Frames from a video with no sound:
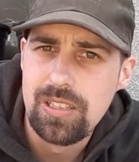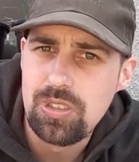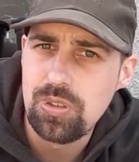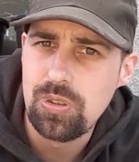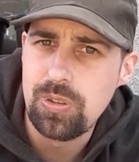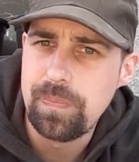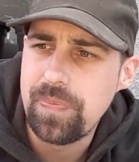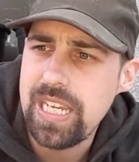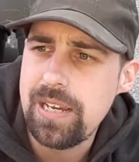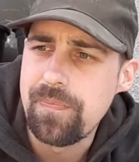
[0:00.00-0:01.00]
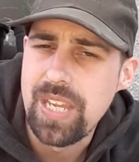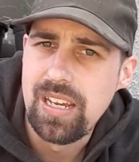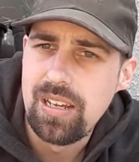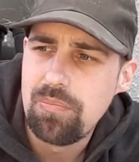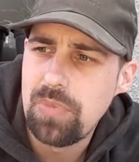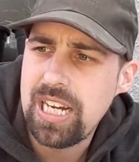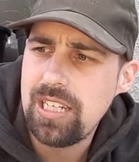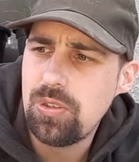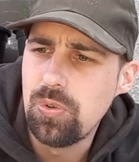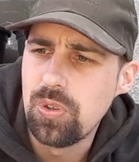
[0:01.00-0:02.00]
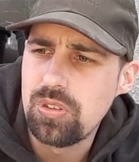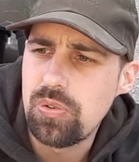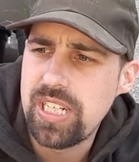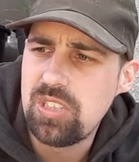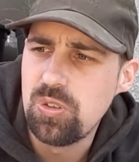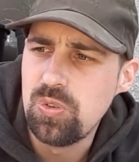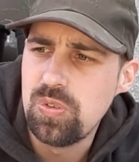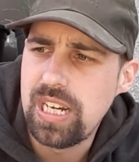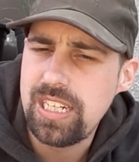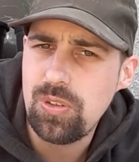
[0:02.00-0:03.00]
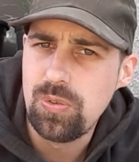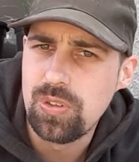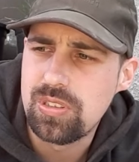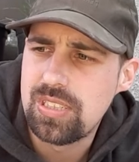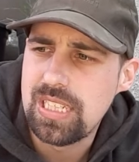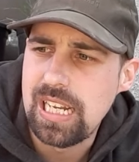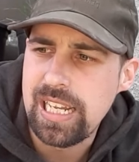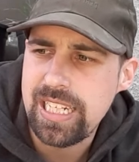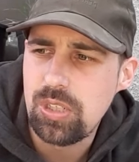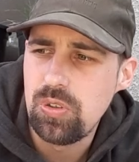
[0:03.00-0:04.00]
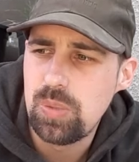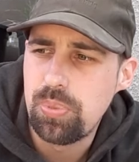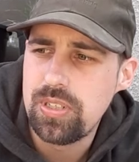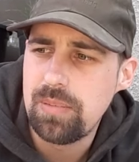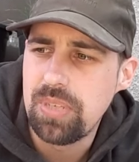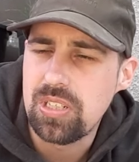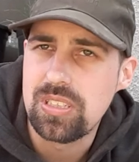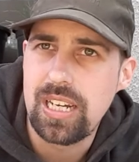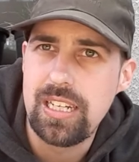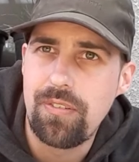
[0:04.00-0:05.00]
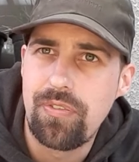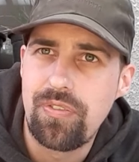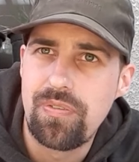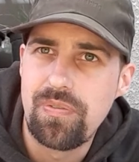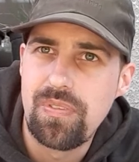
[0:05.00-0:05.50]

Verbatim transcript: So yeah, I do not try to. I do not like to use poison because I have